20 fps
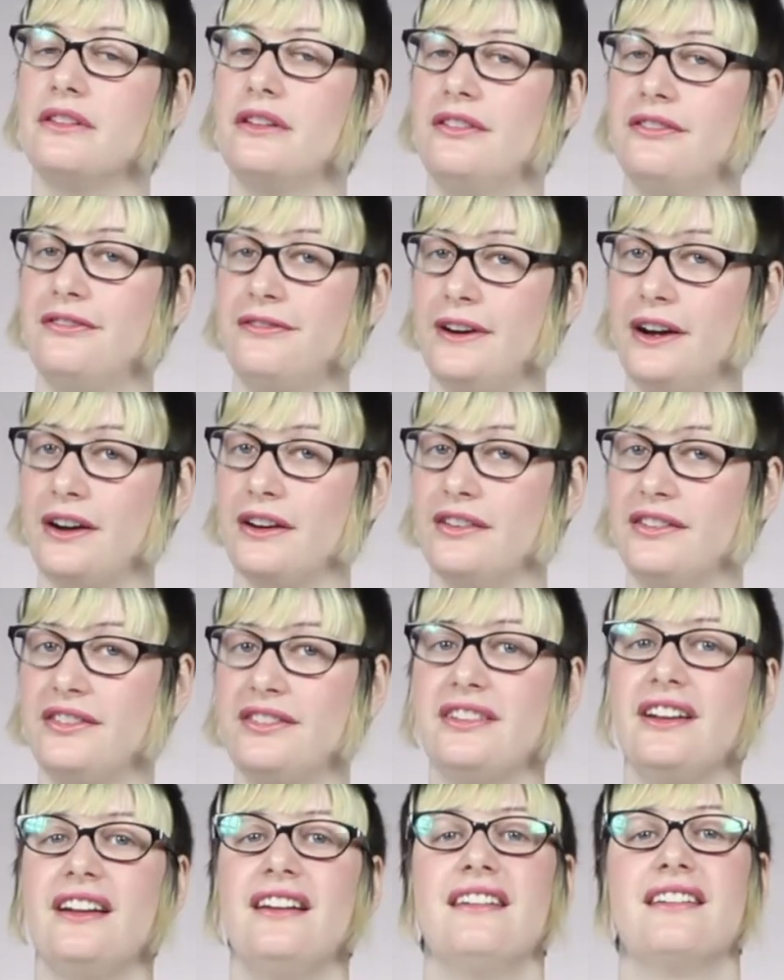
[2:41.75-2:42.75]

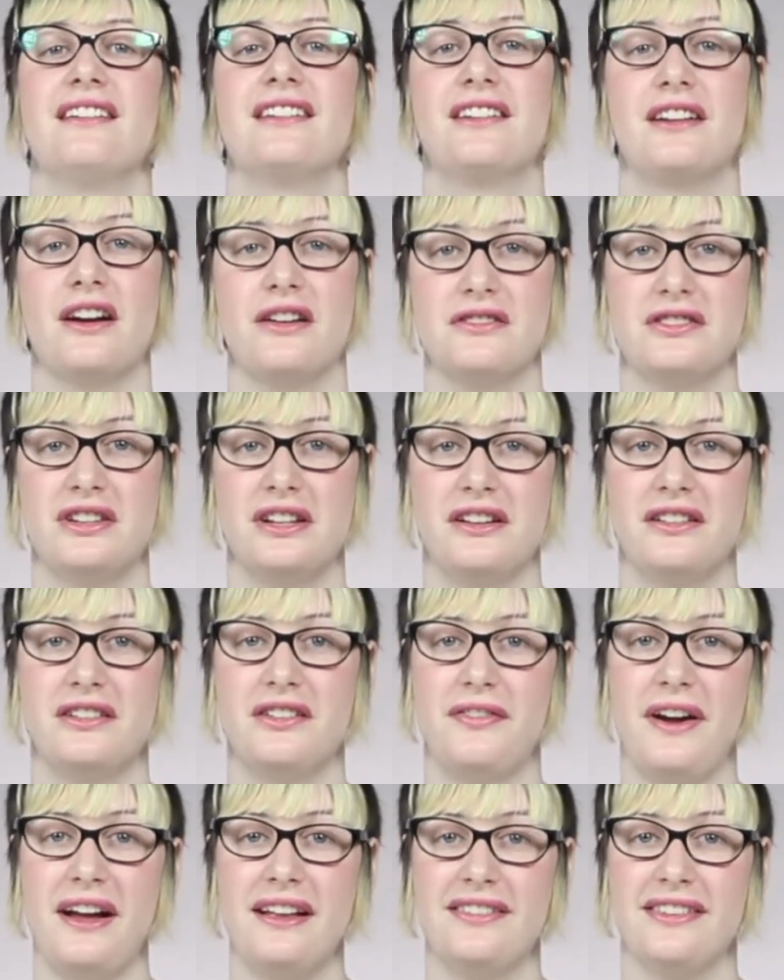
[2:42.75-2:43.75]
First, go to your
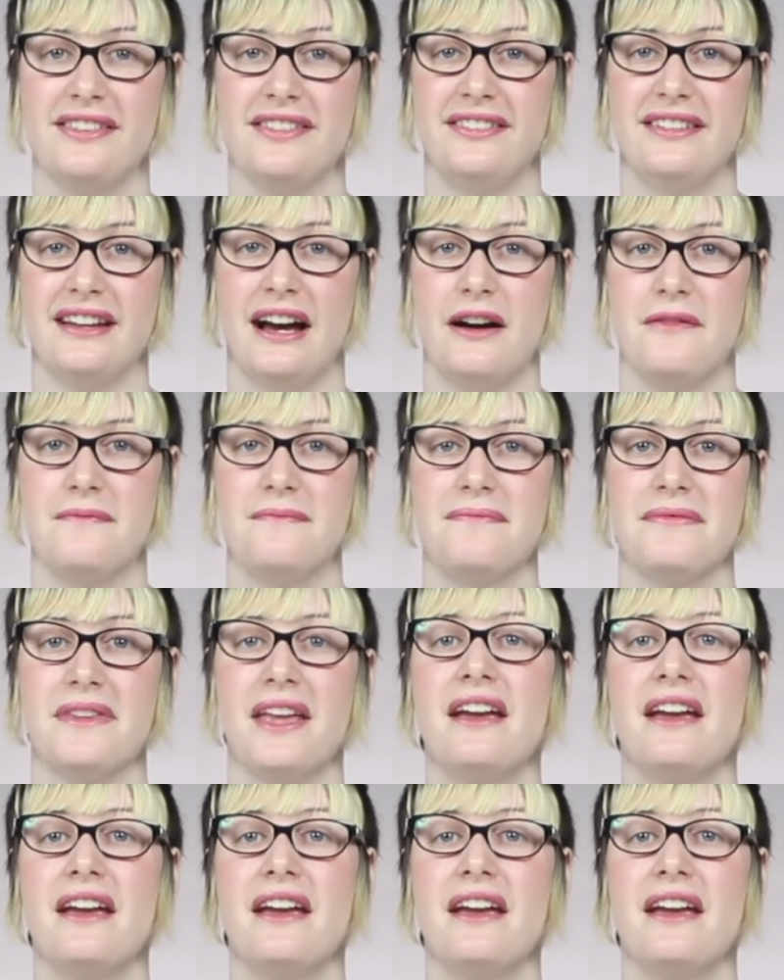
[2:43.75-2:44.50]
Devices tab.